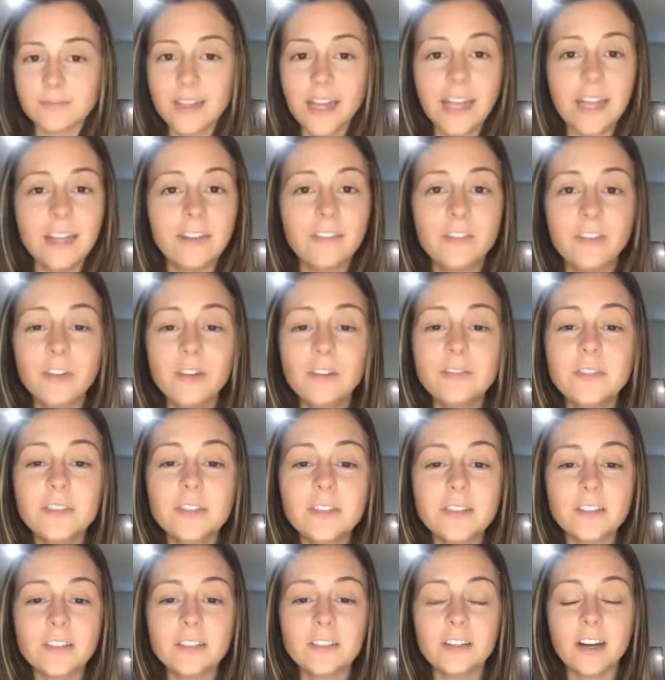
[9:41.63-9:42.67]
If you've
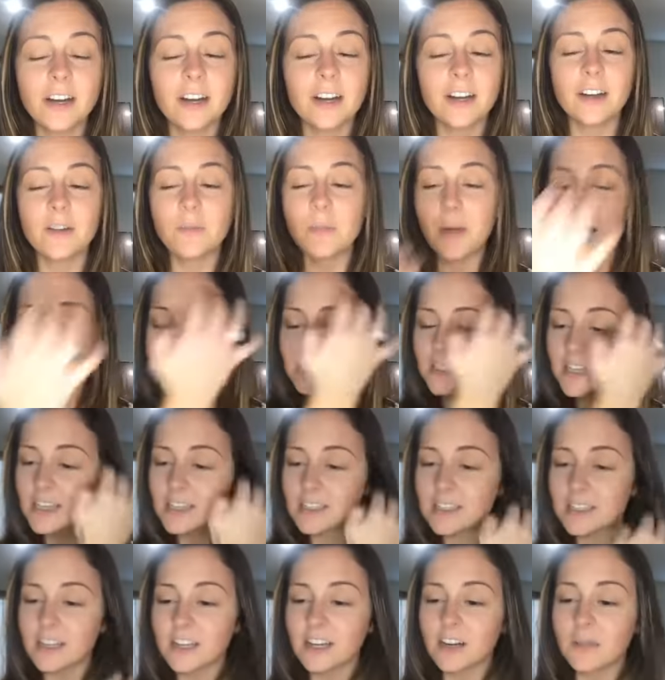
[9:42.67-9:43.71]
still got a bad
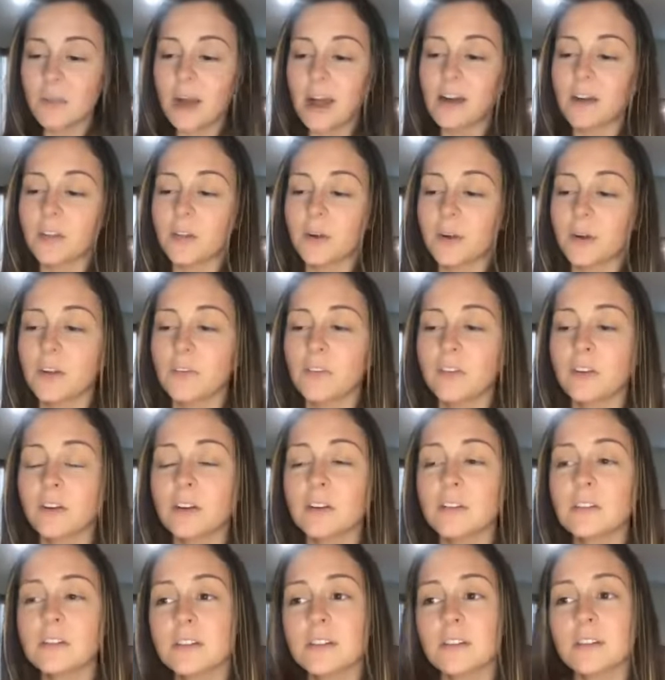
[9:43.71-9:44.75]
taste in your mouth, or if you're
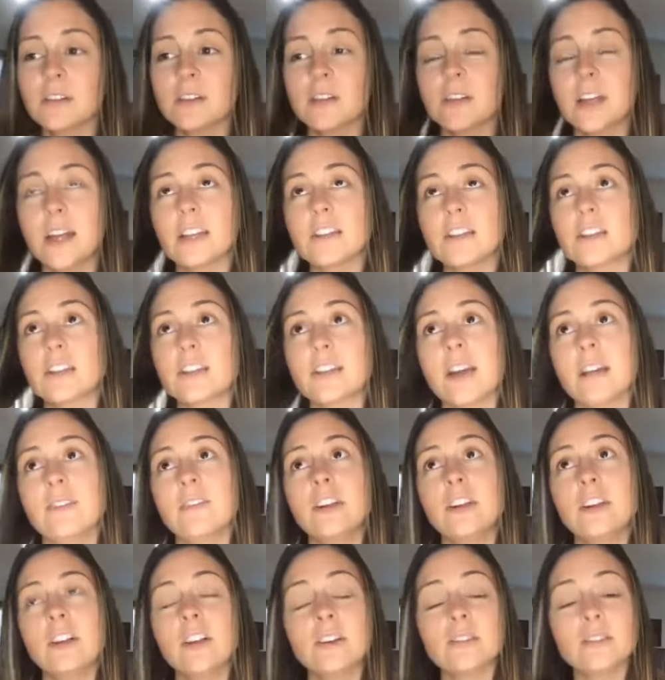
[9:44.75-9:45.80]
still like just have
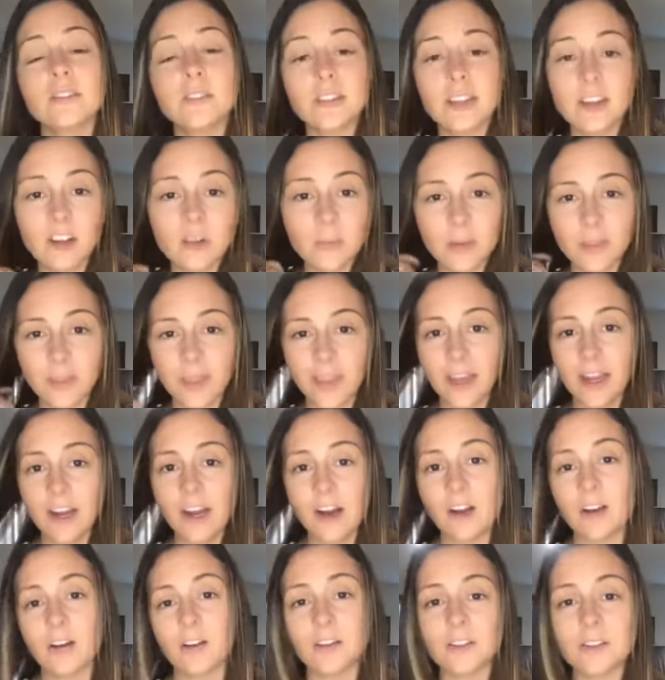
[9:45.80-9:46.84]
your nose stuck up in the
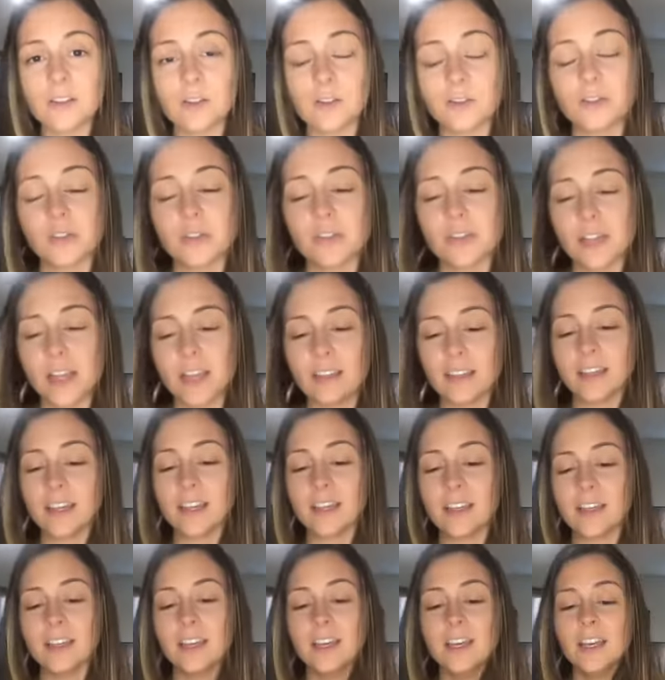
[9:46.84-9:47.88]
air on social selling,